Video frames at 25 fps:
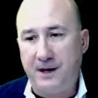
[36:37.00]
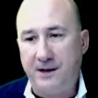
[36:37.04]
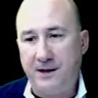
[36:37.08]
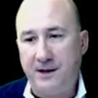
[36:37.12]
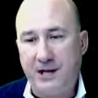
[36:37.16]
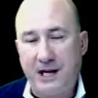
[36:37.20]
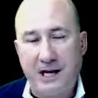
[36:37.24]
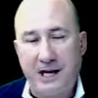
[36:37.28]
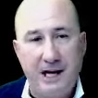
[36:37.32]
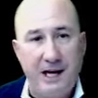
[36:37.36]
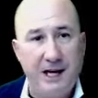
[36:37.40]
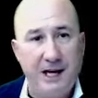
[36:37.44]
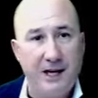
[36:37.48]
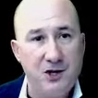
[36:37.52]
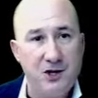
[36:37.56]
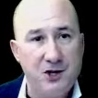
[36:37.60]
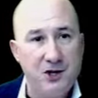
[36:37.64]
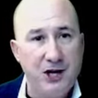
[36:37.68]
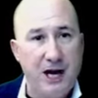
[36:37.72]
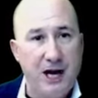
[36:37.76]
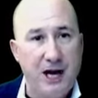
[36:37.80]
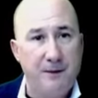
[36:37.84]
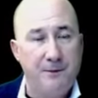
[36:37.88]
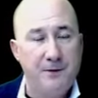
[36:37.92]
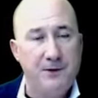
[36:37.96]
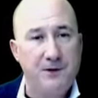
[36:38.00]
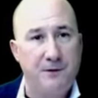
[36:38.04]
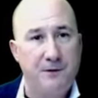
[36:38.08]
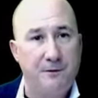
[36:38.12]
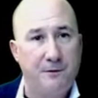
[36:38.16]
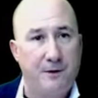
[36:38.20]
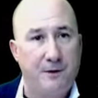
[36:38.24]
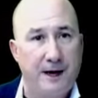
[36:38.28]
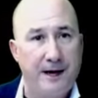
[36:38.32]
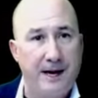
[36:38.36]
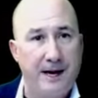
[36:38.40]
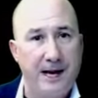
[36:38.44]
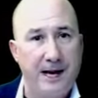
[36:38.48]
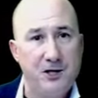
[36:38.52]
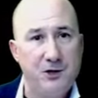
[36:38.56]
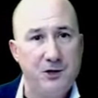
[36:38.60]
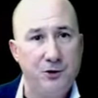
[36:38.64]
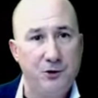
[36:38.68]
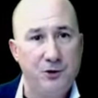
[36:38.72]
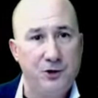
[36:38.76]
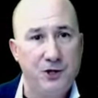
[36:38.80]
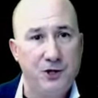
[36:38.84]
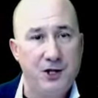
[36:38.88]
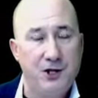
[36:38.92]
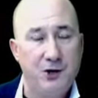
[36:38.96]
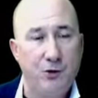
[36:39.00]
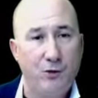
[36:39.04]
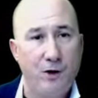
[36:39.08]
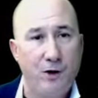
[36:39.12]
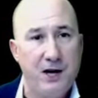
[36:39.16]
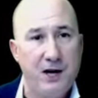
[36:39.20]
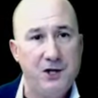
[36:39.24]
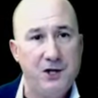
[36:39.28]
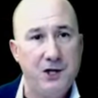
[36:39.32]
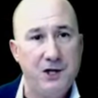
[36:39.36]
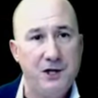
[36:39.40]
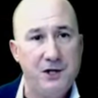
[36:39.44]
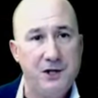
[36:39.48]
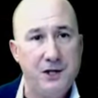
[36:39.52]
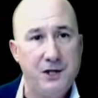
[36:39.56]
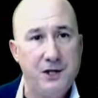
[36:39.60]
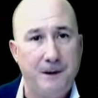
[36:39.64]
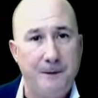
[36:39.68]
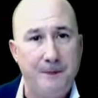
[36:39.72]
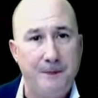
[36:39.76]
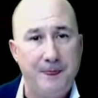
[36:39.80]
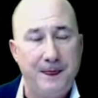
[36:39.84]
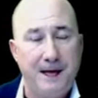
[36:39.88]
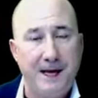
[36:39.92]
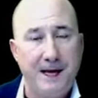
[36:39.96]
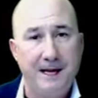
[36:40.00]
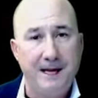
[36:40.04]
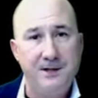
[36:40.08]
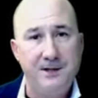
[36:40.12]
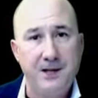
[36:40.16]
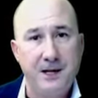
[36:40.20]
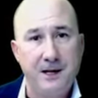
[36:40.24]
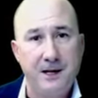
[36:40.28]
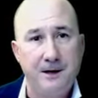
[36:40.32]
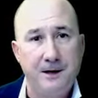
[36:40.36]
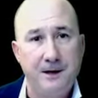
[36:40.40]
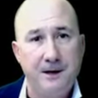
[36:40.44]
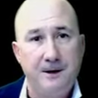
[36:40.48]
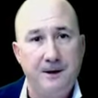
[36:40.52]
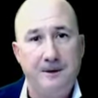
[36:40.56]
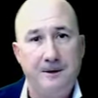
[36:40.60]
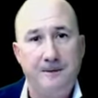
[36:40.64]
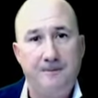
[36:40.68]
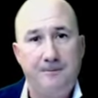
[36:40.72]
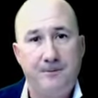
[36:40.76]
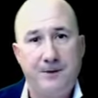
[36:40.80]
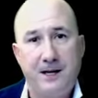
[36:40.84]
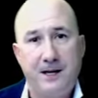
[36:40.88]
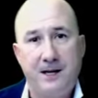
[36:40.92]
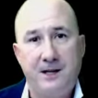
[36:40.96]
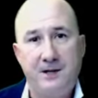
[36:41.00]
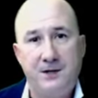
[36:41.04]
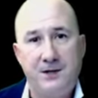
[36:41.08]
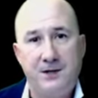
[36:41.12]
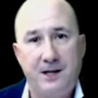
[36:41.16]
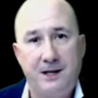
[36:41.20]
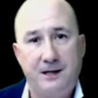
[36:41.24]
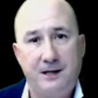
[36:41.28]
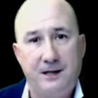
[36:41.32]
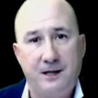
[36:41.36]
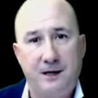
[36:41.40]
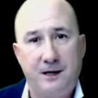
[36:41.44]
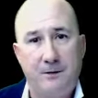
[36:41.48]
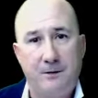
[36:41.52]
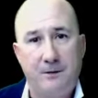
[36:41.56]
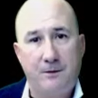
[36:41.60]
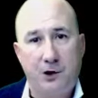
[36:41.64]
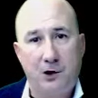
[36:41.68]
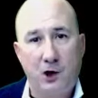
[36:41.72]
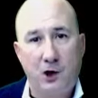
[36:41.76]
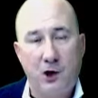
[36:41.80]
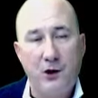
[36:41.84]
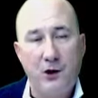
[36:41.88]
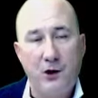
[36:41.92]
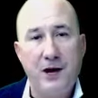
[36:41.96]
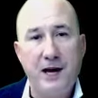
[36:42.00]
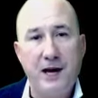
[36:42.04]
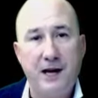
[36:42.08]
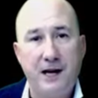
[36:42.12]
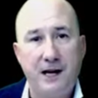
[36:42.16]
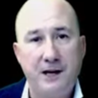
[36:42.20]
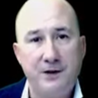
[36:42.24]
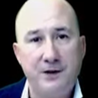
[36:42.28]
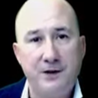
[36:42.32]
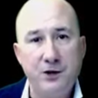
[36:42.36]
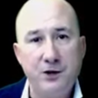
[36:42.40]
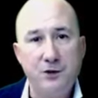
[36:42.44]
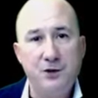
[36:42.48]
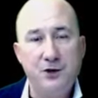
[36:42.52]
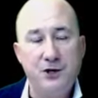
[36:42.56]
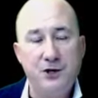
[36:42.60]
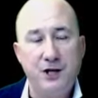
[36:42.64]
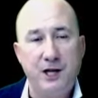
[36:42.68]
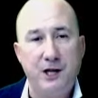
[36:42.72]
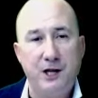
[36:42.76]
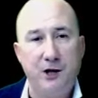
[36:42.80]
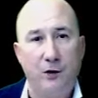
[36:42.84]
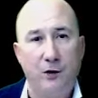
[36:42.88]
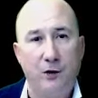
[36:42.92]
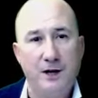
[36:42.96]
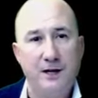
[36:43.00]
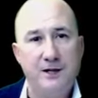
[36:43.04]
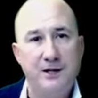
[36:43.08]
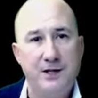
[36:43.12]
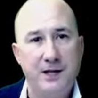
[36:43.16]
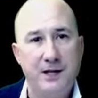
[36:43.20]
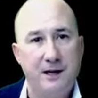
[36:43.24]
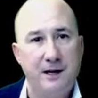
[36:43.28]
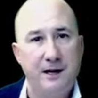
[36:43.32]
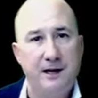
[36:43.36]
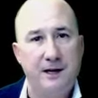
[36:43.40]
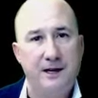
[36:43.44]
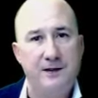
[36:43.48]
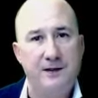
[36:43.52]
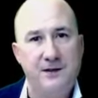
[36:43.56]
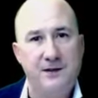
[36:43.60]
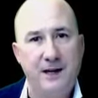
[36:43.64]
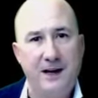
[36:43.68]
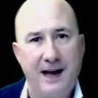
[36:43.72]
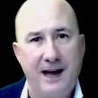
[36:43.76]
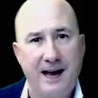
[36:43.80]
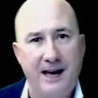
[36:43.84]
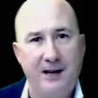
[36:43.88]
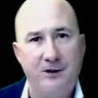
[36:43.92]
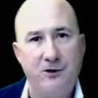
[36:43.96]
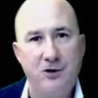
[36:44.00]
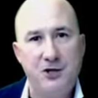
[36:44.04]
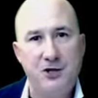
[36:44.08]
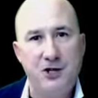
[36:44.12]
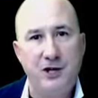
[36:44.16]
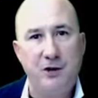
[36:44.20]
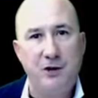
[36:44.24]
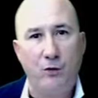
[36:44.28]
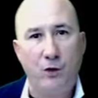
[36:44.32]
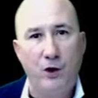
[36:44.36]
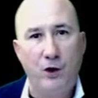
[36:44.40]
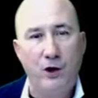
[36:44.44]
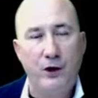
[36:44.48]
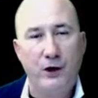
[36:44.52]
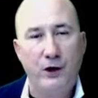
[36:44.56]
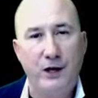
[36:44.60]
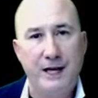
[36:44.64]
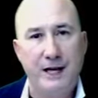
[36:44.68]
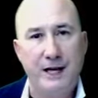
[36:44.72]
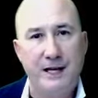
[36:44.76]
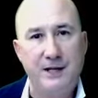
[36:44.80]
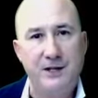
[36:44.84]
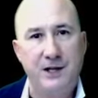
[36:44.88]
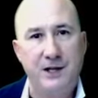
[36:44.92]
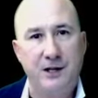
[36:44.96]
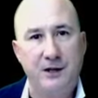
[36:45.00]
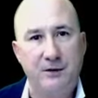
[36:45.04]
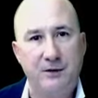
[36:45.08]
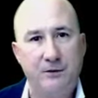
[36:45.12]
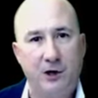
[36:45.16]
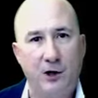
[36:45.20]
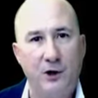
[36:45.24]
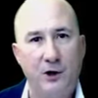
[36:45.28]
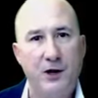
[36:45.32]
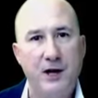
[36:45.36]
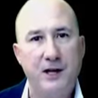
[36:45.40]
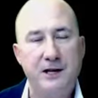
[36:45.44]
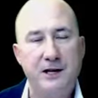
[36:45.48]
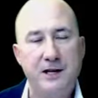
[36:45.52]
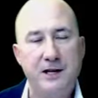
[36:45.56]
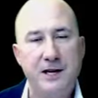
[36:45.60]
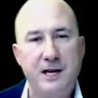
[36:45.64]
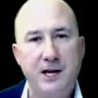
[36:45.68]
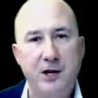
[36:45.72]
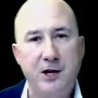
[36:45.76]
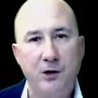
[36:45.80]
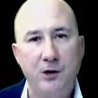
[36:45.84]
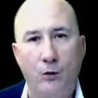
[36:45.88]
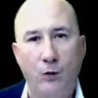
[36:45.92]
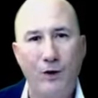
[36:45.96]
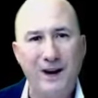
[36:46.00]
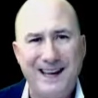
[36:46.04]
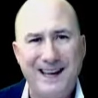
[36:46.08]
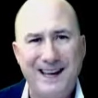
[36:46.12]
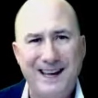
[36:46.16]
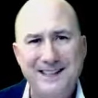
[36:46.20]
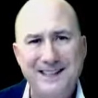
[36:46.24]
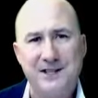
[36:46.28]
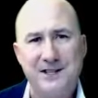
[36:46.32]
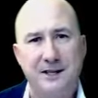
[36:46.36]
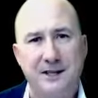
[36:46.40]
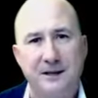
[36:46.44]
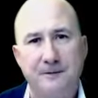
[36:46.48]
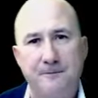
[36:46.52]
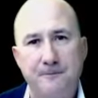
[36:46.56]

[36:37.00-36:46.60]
getting in shape? Is it financial situations? Is it learning a new skill? Is it energy work? Is it learning to heal? What is it?